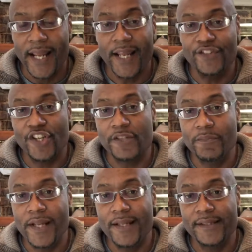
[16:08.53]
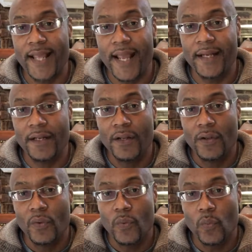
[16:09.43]
It just means that
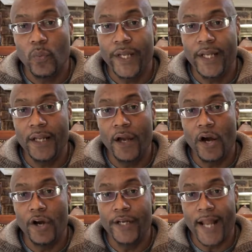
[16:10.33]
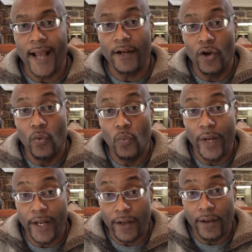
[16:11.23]
we are not
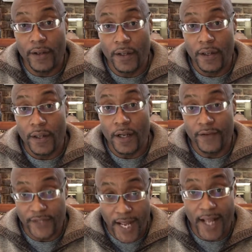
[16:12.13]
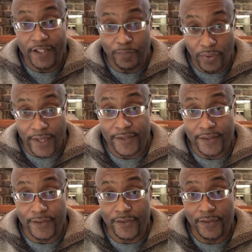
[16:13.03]
aware of God's
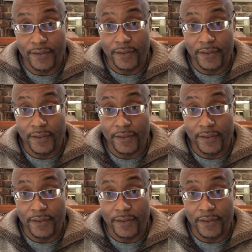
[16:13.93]
presence.